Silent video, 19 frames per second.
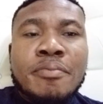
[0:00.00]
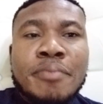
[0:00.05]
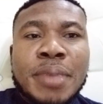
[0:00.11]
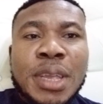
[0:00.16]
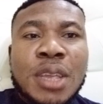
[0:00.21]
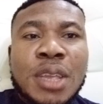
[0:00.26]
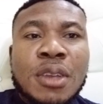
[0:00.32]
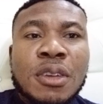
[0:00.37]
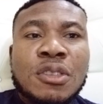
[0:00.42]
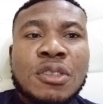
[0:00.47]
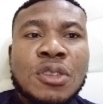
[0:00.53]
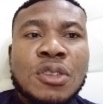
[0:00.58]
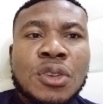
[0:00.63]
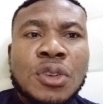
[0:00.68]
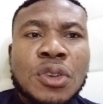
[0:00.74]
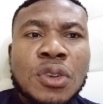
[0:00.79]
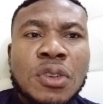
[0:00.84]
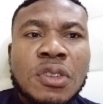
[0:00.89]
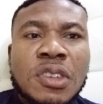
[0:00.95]
because you
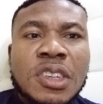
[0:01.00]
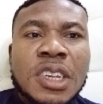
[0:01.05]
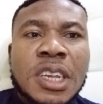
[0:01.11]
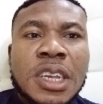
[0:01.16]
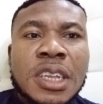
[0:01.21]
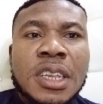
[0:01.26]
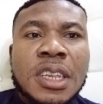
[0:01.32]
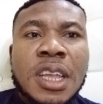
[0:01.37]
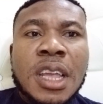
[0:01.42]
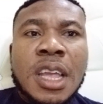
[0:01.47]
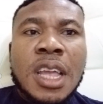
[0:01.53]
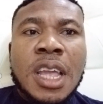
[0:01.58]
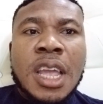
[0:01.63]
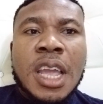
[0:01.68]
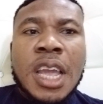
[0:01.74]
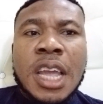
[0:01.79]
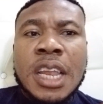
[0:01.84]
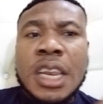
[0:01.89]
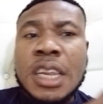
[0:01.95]
use it
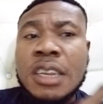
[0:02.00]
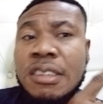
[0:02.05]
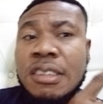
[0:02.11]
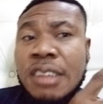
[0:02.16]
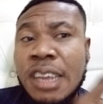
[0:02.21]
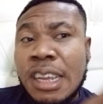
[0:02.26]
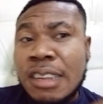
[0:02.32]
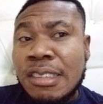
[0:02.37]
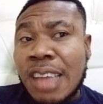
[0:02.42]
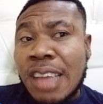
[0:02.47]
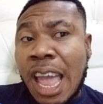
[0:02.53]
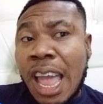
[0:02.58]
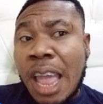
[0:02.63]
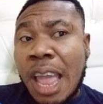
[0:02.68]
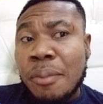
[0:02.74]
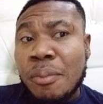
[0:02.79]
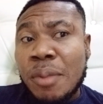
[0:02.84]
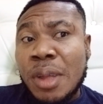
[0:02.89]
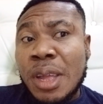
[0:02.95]
in the
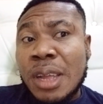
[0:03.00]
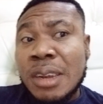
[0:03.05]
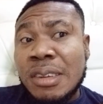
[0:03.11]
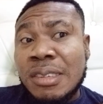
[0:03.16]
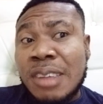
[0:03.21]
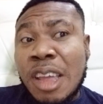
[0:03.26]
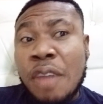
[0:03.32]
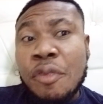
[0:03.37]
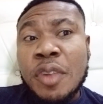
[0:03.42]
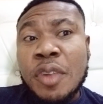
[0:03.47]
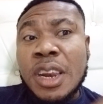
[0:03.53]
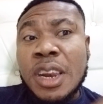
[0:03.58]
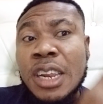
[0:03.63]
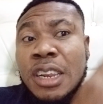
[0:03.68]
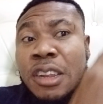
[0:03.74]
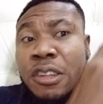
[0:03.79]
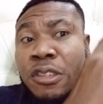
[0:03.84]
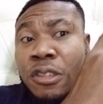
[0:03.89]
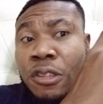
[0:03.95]
daytime.
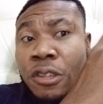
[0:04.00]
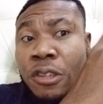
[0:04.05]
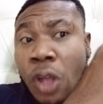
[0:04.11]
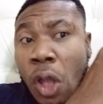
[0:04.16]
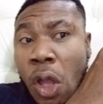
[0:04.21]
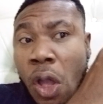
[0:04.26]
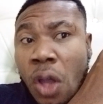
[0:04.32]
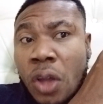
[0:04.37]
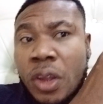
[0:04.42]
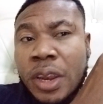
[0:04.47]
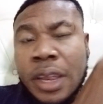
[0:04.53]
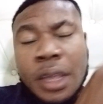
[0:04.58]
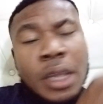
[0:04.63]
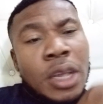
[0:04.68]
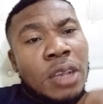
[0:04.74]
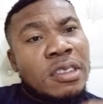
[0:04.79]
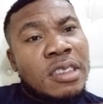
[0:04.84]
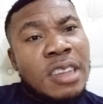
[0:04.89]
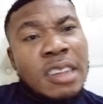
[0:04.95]
Definitely the sun,
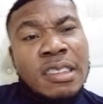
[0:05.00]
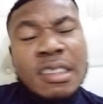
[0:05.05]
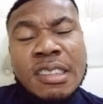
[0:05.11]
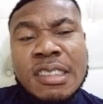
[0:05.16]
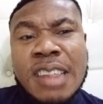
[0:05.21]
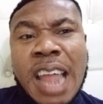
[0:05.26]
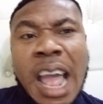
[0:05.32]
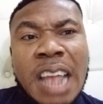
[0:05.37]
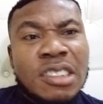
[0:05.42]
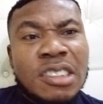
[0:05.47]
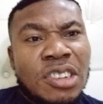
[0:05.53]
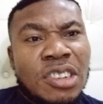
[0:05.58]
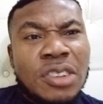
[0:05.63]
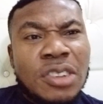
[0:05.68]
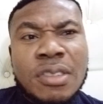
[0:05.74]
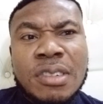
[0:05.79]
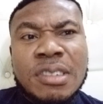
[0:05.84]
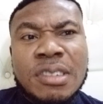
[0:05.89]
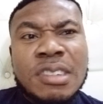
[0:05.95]
because this is
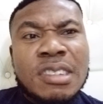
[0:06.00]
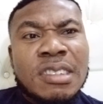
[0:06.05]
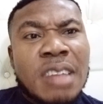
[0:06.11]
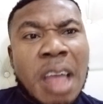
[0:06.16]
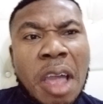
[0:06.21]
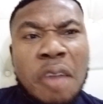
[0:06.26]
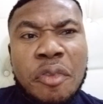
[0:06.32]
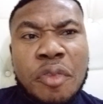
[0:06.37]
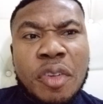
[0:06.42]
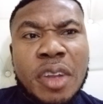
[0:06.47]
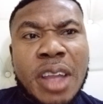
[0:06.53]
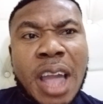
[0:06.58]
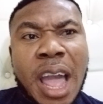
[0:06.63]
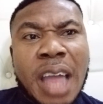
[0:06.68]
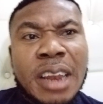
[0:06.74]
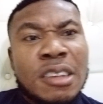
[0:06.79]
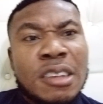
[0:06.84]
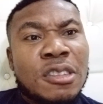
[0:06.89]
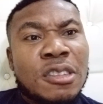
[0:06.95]
Nigeria, this is
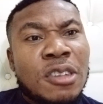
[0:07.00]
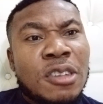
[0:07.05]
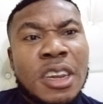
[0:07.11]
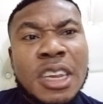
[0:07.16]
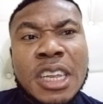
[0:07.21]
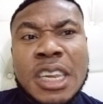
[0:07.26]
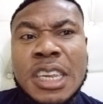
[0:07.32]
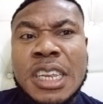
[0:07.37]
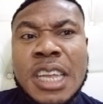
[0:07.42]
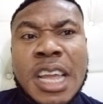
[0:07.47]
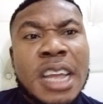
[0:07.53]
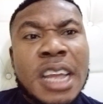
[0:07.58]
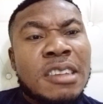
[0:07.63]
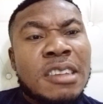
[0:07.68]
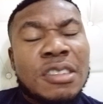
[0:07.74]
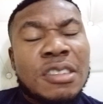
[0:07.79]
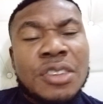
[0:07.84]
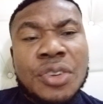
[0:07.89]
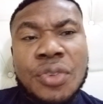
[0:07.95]
Africa. The sun in here
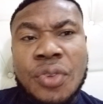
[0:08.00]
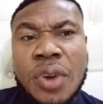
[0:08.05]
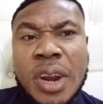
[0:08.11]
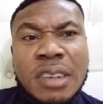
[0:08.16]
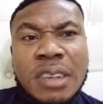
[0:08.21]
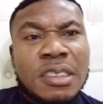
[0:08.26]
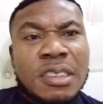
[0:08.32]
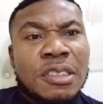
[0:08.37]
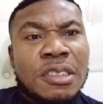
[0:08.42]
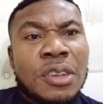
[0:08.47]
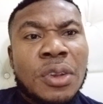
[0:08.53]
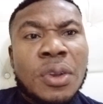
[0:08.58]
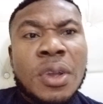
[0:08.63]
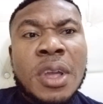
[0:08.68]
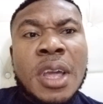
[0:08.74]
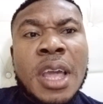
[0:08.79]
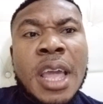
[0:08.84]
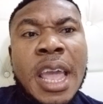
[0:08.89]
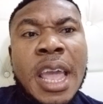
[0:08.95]
is crazy, so
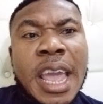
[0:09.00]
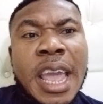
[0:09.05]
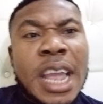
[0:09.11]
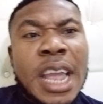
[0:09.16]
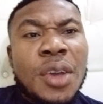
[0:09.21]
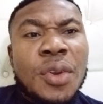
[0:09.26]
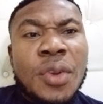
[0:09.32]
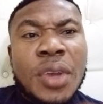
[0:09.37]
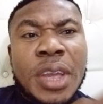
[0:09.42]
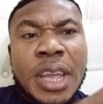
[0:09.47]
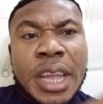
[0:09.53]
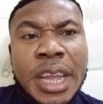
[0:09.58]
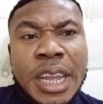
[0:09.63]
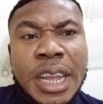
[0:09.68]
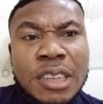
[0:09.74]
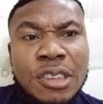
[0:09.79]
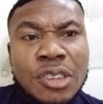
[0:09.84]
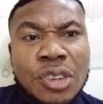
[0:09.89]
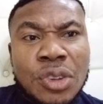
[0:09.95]
it's gonna
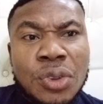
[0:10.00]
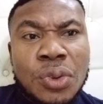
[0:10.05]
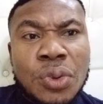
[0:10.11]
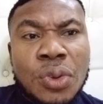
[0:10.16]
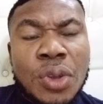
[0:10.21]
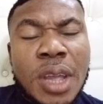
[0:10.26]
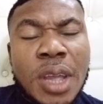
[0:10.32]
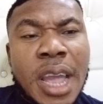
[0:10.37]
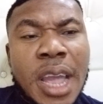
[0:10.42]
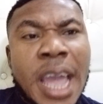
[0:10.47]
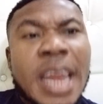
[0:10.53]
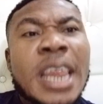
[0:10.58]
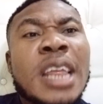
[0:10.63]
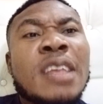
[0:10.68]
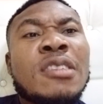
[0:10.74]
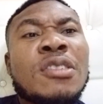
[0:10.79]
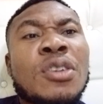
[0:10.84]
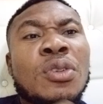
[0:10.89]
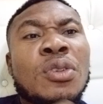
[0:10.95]
hit you and
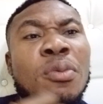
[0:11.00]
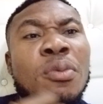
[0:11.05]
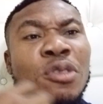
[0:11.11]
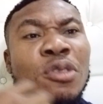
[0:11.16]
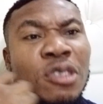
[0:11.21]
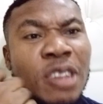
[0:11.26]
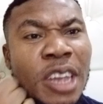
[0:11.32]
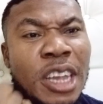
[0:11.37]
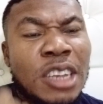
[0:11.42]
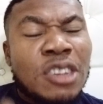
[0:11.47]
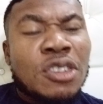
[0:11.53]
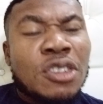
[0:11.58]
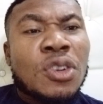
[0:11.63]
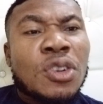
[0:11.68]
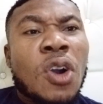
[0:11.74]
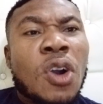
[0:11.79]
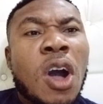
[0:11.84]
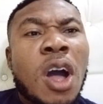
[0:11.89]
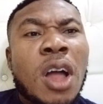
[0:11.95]
it's gonna change
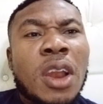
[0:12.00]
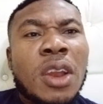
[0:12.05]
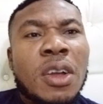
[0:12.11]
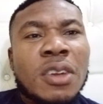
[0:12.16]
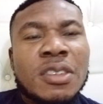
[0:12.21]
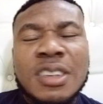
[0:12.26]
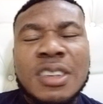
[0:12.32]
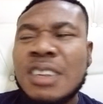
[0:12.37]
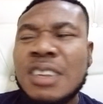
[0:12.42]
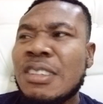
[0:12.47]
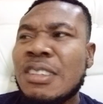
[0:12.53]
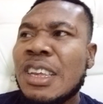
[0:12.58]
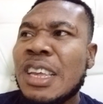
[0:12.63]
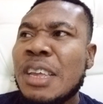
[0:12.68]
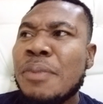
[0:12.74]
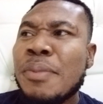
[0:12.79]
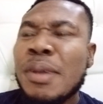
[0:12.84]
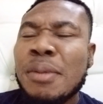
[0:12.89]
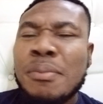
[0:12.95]
your color. So they say
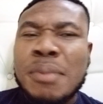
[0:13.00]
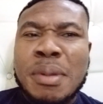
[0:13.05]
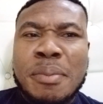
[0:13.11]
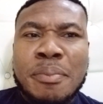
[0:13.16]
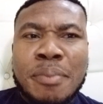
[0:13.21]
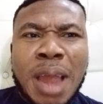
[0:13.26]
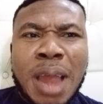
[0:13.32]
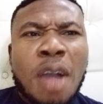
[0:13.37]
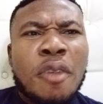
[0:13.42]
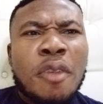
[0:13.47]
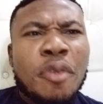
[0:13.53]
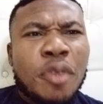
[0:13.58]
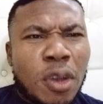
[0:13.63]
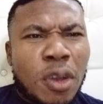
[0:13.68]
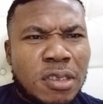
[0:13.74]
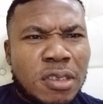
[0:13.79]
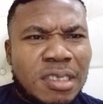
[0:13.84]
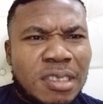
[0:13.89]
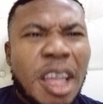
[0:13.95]
it make me black. Of
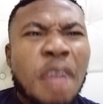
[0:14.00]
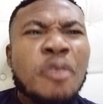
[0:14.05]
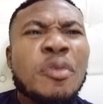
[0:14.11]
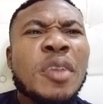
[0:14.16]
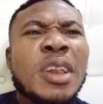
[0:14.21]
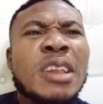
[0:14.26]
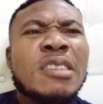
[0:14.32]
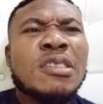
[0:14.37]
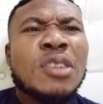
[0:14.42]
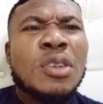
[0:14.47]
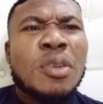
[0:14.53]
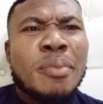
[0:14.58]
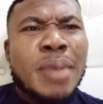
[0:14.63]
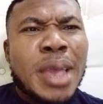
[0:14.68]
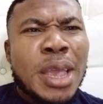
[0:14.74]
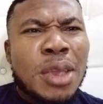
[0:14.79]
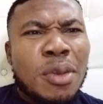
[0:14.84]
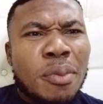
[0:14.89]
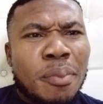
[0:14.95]
course, definitely it's gonna
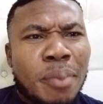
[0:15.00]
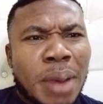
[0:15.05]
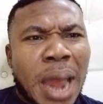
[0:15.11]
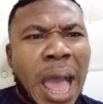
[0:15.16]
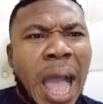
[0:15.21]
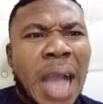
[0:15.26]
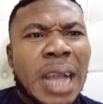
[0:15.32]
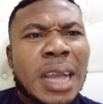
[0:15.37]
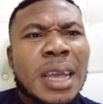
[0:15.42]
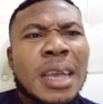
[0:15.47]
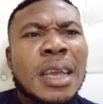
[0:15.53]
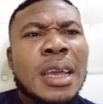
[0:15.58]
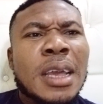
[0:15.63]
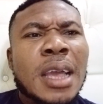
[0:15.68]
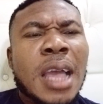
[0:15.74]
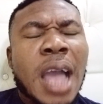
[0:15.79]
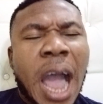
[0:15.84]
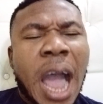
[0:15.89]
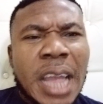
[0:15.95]
make you black.
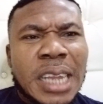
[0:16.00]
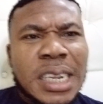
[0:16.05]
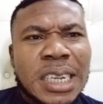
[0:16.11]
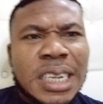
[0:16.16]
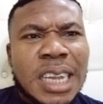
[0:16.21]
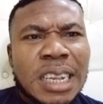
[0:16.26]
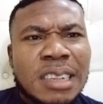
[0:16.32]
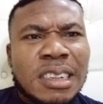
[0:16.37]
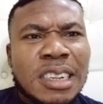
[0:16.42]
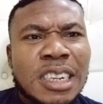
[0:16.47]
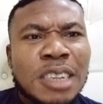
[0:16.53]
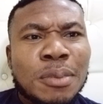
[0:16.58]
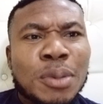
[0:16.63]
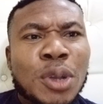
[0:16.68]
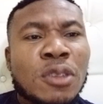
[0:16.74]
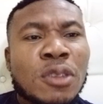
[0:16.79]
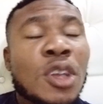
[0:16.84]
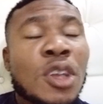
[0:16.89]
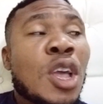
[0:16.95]
Are you getting it?
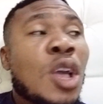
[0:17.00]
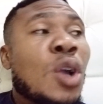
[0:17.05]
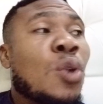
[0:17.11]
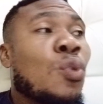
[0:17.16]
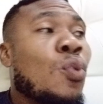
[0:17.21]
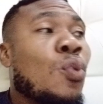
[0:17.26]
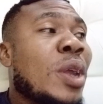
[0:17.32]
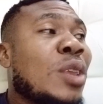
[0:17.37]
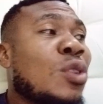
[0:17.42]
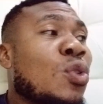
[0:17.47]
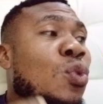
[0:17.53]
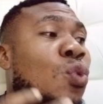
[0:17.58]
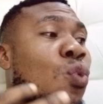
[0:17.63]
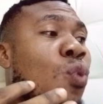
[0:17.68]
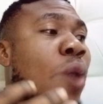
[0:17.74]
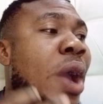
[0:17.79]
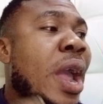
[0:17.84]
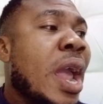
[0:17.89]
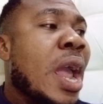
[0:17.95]
Because when you
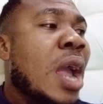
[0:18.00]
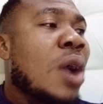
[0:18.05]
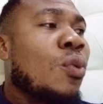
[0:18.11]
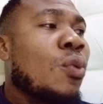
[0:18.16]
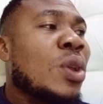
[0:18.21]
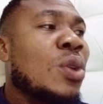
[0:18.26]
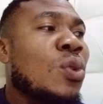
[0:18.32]
wear